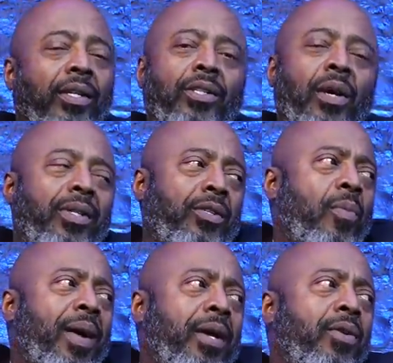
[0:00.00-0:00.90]
Jerry West.
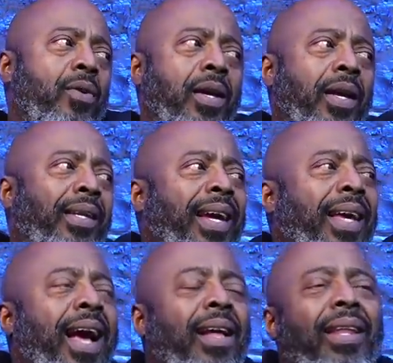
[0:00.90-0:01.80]
Nobody knew. Like,
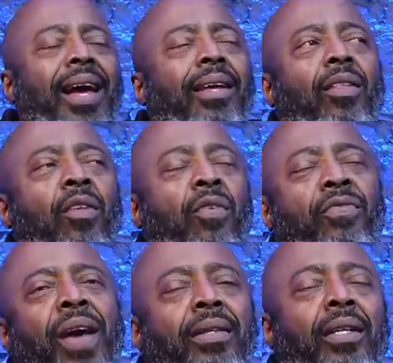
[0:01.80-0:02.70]
I like the
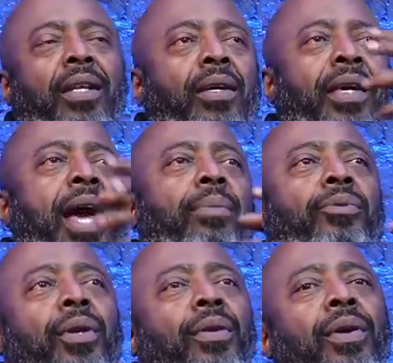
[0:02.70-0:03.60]
fact that they're
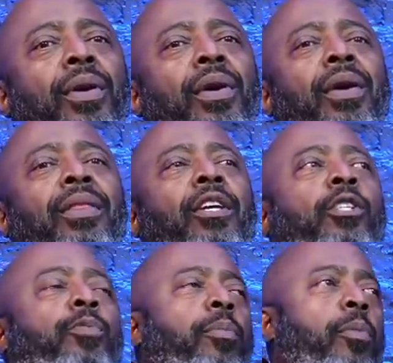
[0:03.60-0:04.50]
capturing
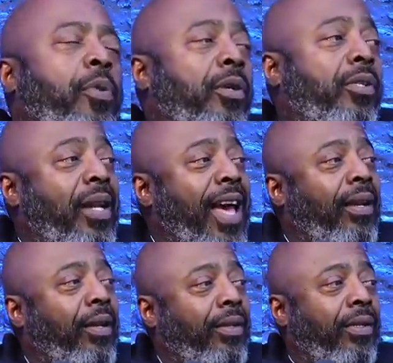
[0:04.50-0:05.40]
these people's
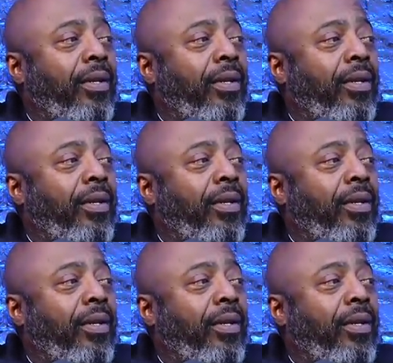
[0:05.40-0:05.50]
personalities.